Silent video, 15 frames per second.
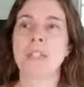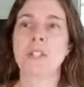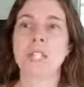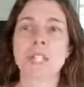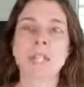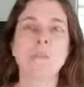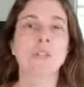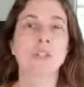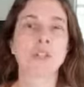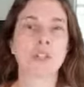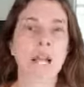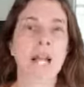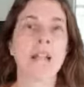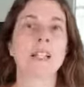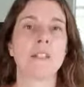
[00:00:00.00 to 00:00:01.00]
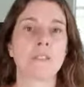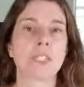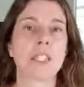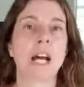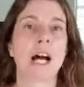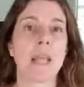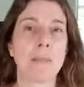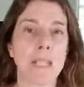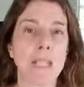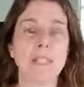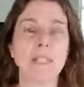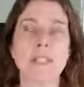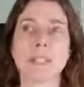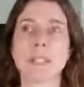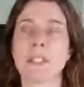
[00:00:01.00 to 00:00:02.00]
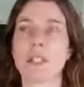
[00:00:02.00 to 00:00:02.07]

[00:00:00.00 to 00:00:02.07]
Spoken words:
keep track of timings.